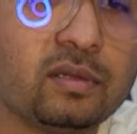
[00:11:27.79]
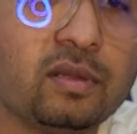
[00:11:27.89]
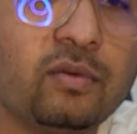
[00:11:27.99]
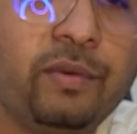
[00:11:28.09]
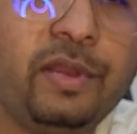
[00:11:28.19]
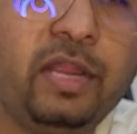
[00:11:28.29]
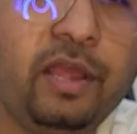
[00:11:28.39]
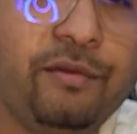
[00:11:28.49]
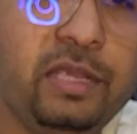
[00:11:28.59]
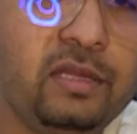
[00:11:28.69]
Very
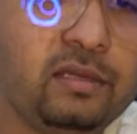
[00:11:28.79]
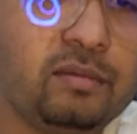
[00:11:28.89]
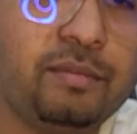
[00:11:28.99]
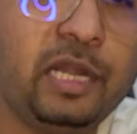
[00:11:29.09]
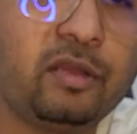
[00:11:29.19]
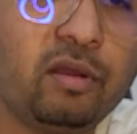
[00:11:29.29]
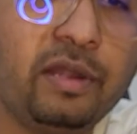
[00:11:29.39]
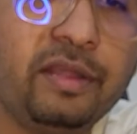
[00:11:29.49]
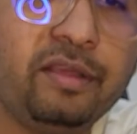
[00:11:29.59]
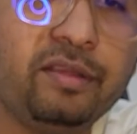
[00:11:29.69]
heavy, build
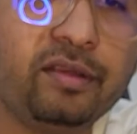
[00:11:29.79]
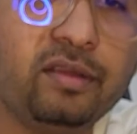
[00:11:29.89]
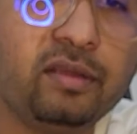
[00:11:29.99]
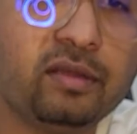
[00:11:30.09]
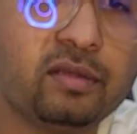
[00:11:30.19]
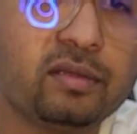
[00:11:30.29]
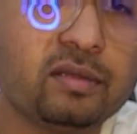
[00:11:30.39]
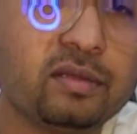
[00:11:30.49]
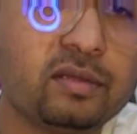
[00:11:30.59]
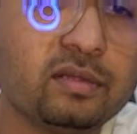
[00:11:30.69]
quality
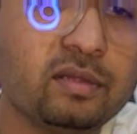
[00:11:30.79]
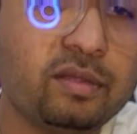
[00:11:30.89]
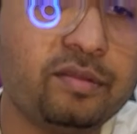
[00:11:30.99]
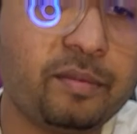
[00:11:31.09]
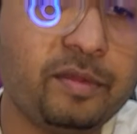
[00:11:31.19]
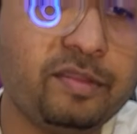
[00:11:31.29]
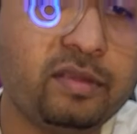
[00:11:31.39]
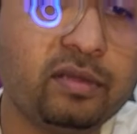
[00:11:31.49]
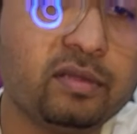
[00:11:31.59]
is amazing.